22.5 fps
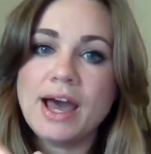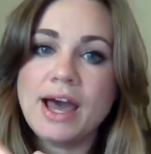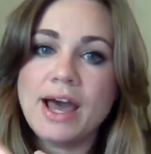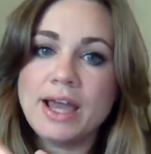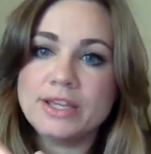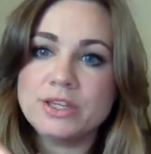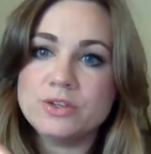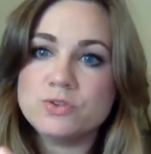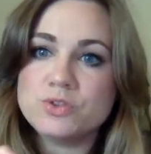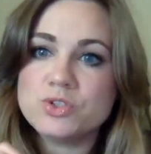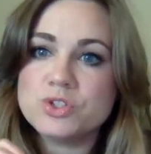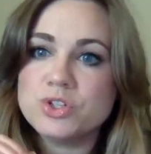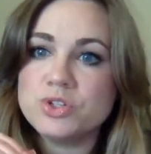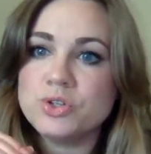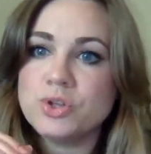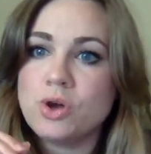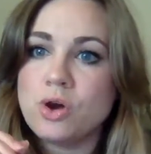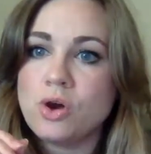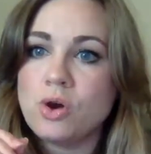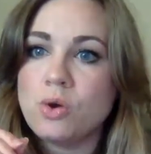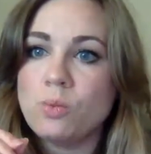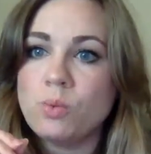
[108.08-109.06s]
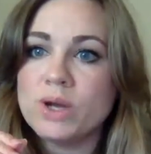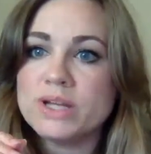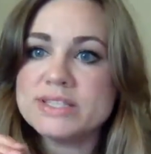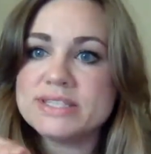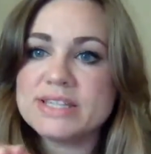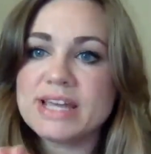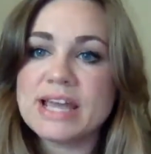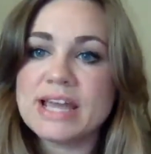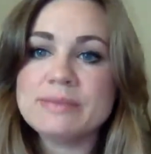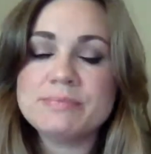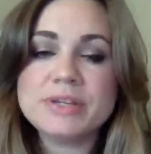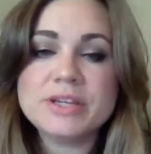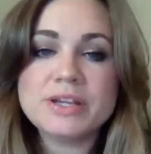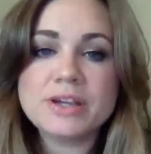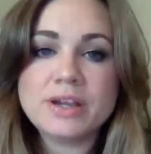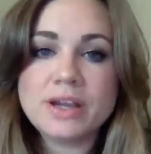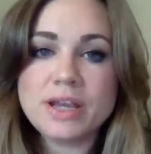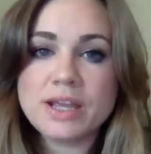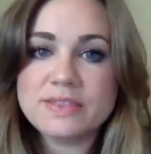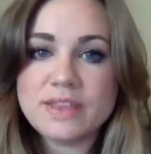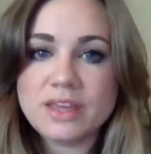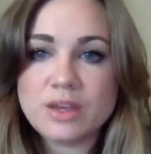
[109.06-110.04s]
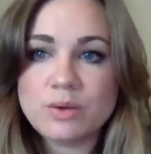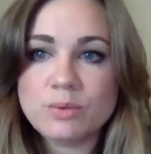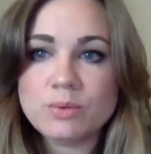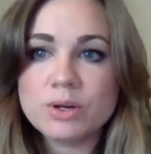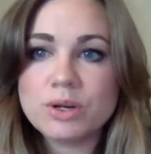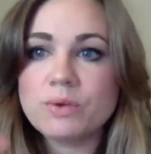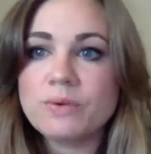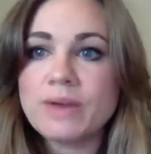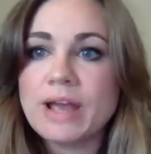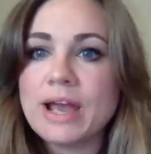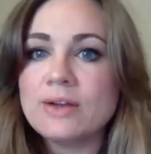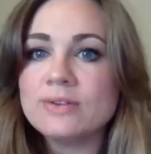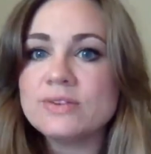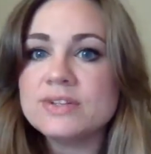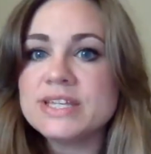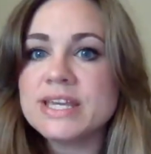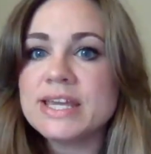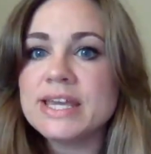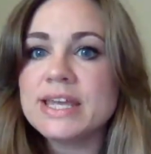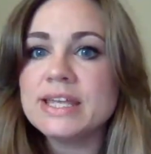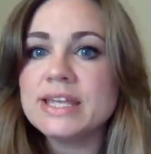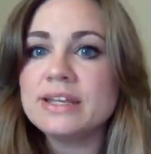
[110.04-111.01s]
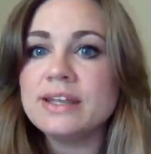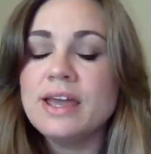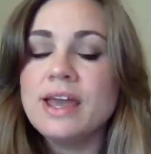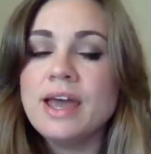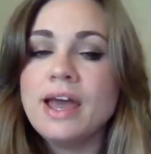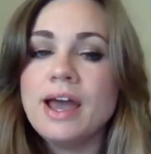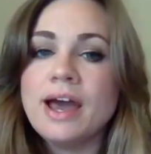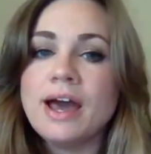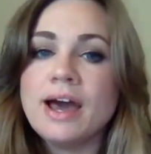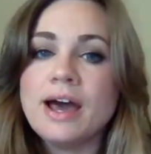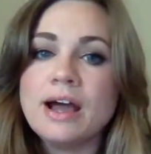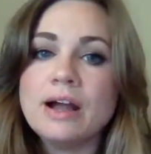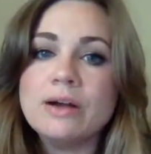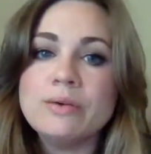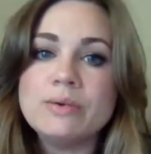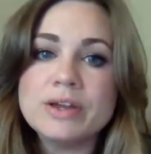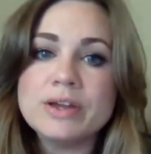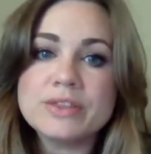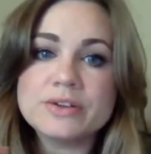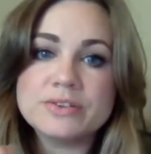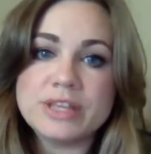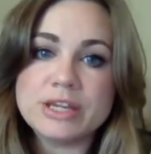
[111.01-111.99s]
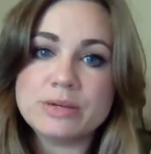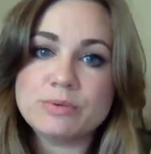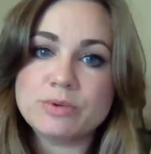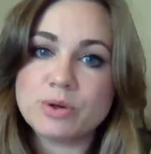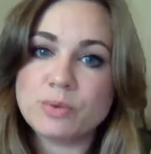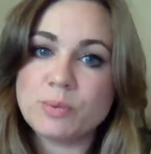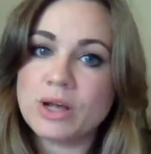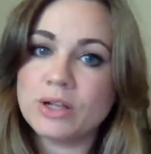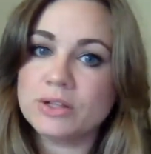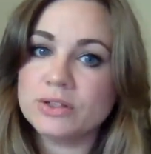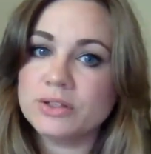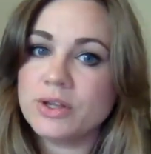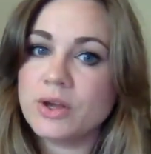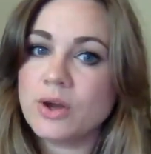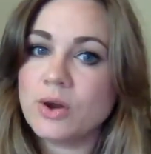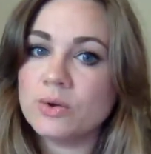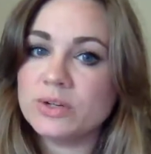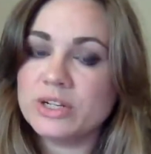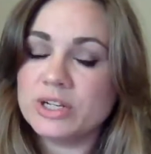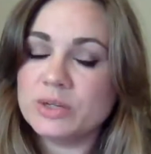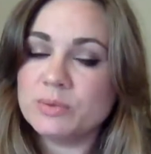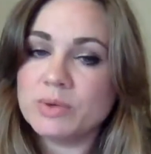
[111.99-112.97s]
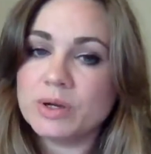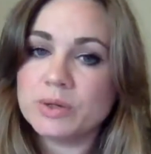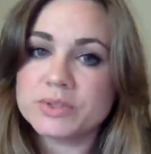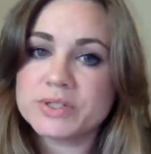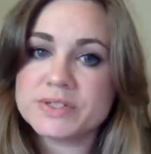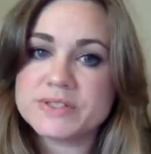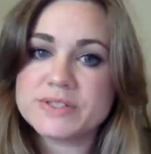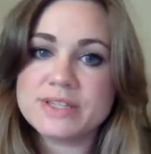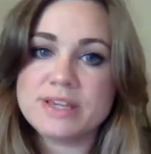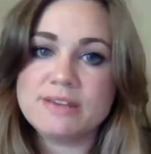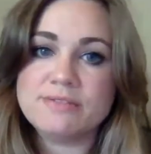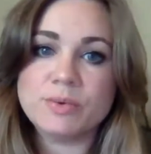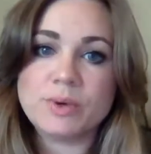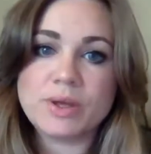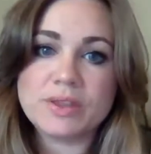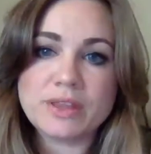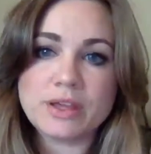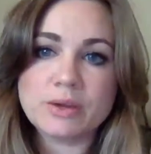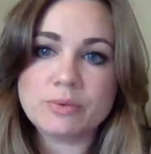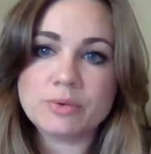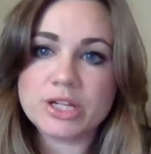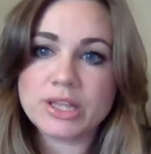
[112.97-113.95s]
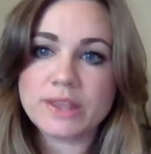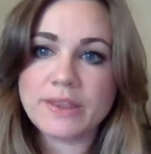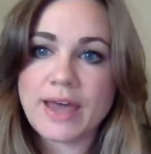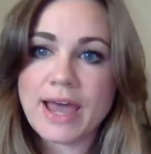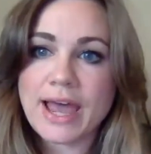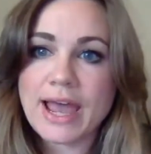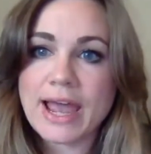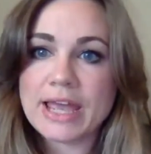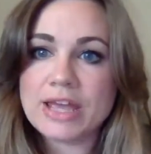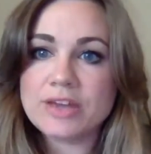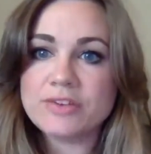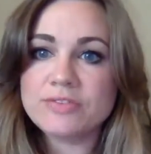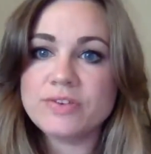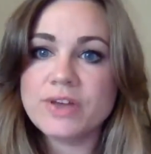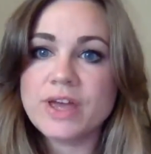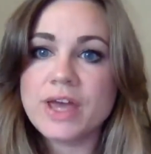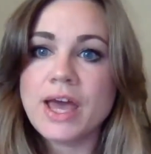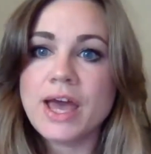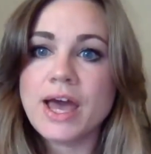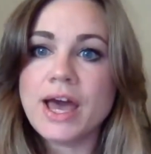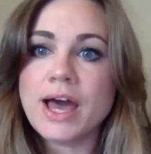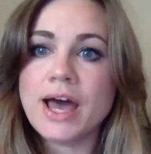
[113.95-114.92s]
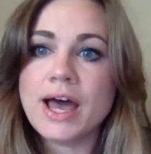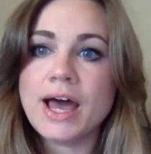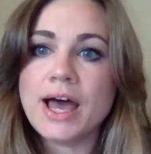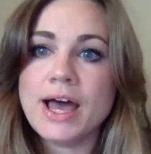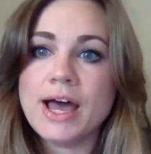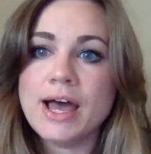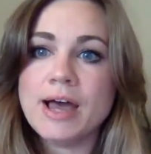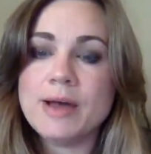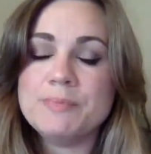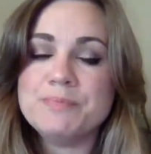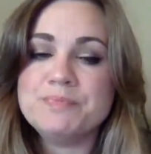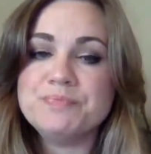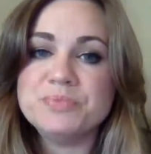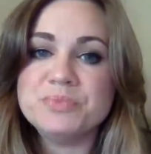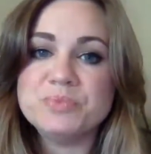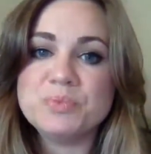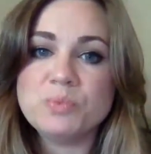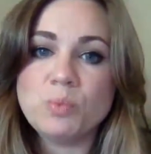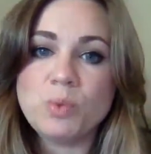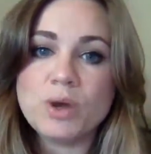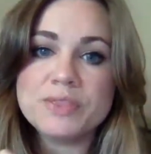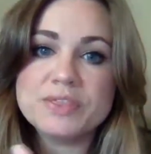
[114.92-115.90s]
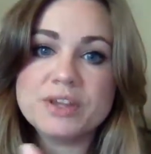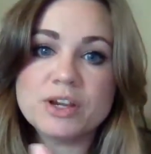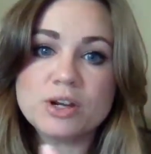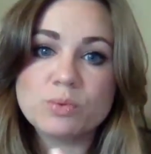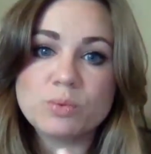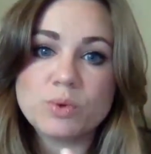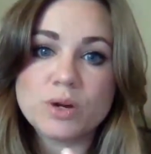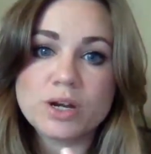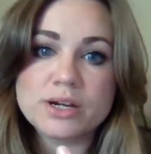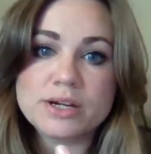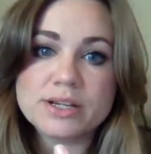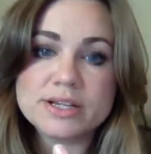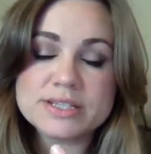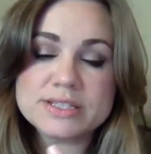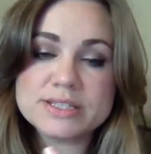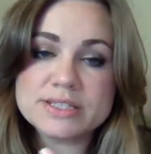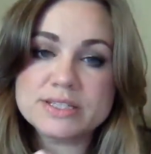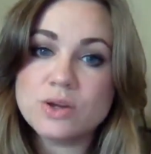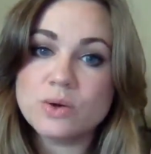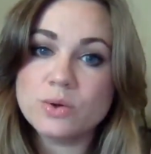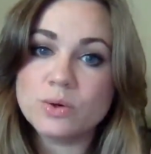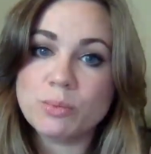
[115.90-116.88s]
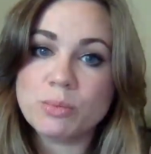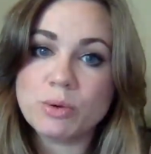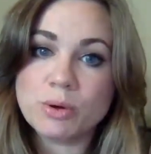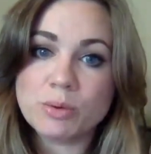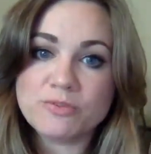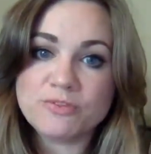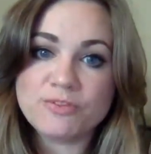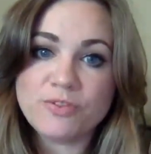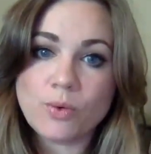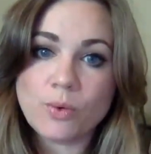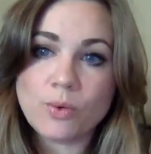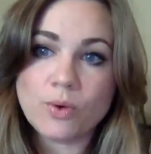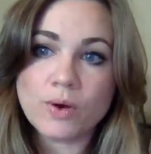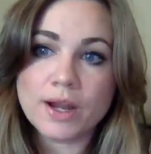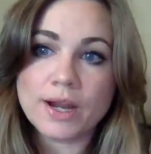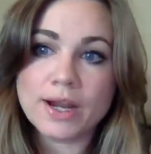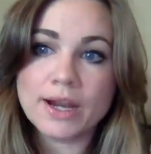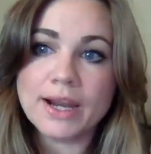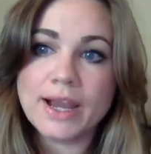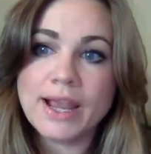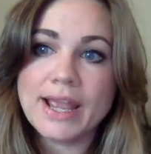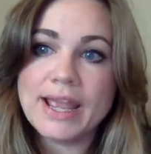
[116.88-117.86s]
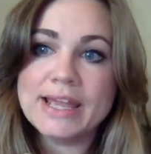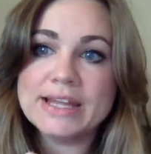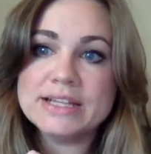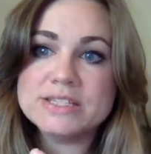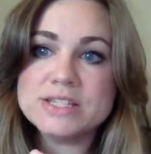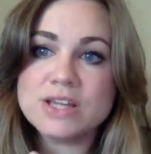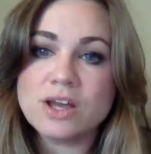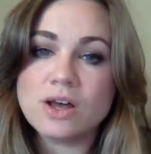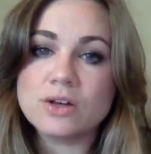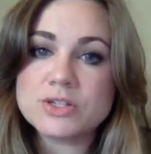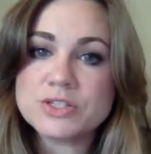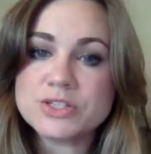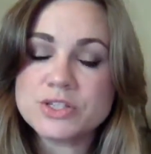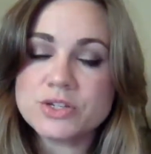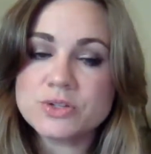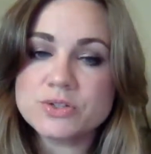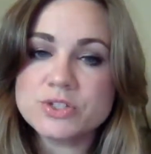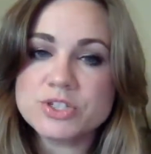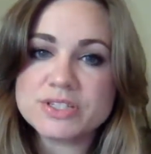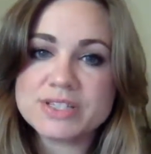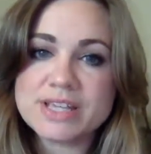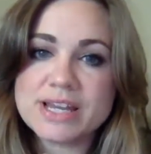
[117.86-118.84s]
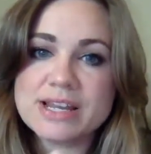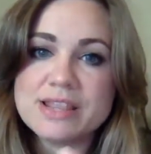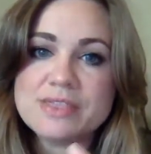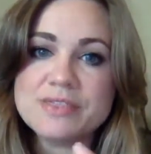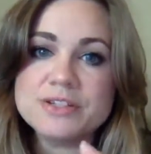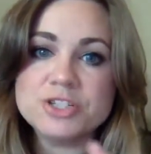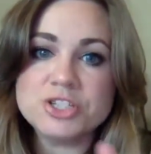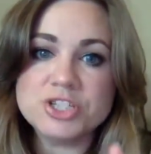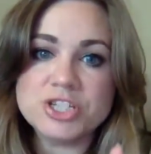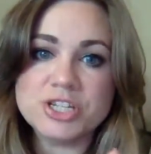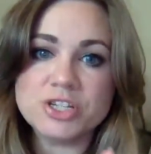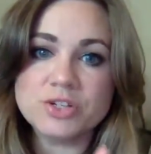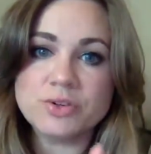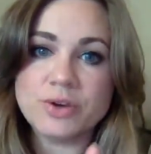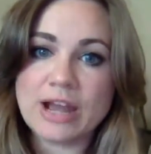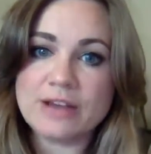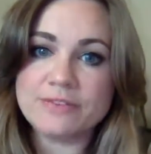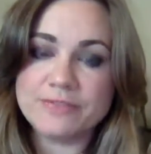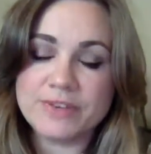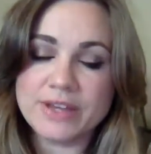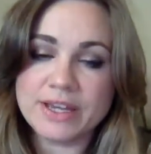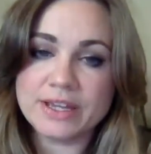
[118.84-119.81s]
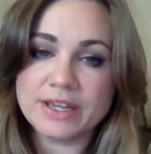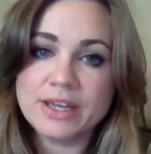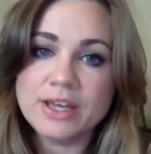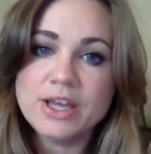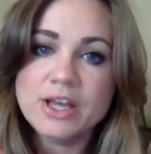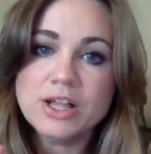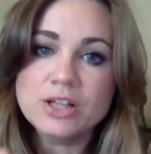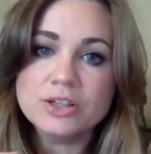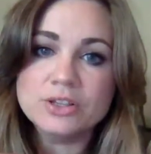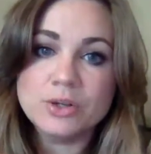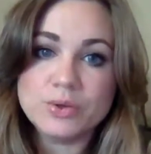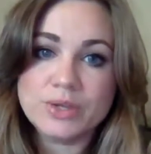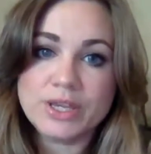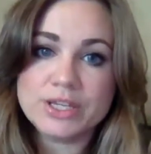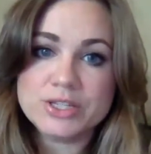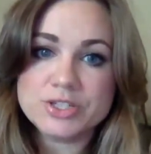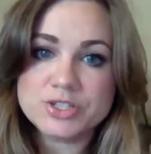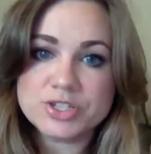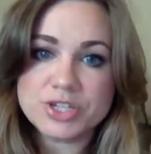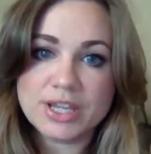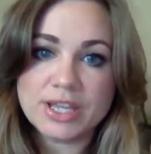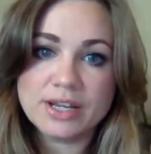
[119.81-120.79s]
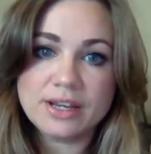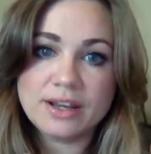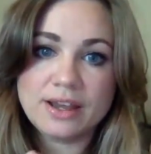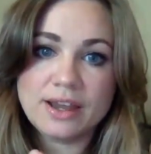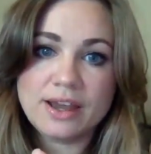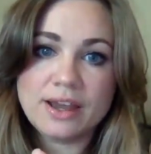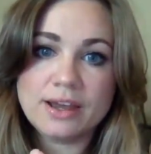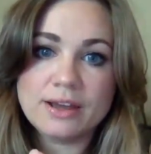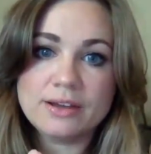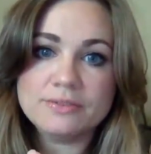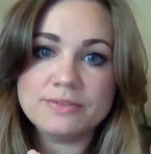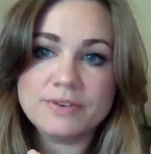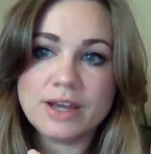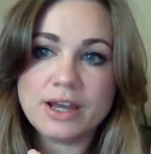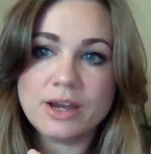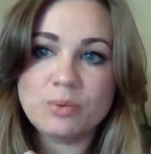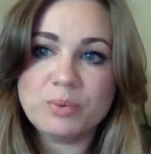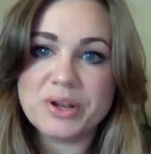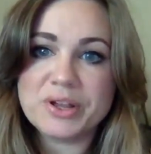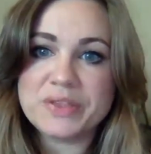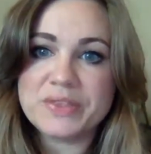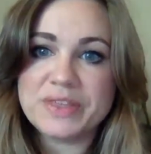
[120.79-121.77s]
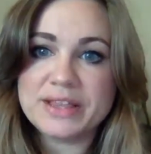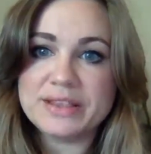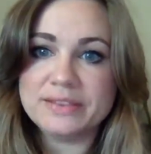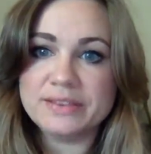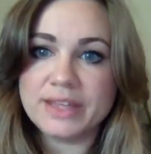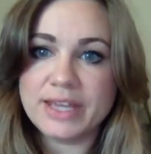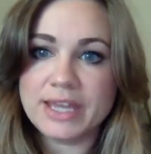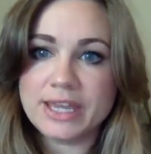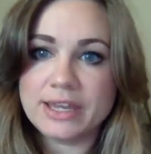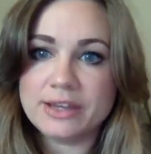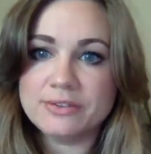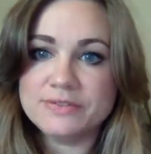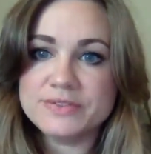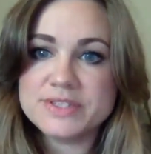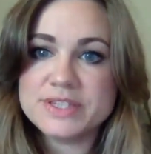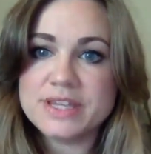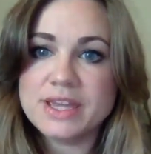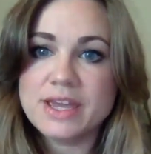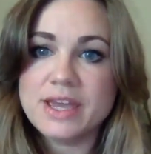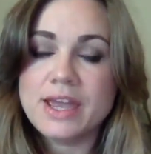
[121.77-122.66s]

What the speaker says: You should know what time period they were around in, whether they were well known and well received while they were alive, what their work is notable for, and also just kind of the geographic location of where they lived.